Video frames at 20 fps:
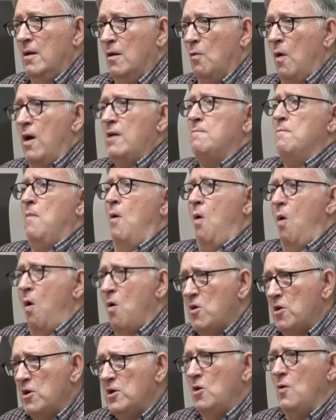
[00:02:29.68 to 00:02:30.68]
What
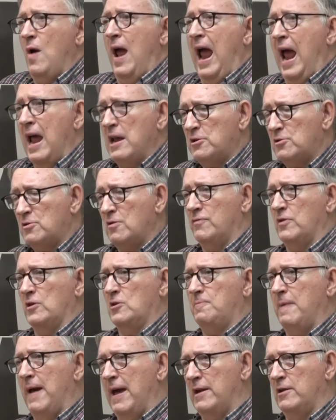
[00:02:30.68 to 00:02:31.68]
more could you ask of the
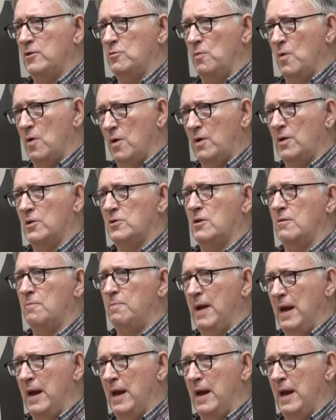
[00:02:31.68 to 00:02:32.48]
Spanish workers and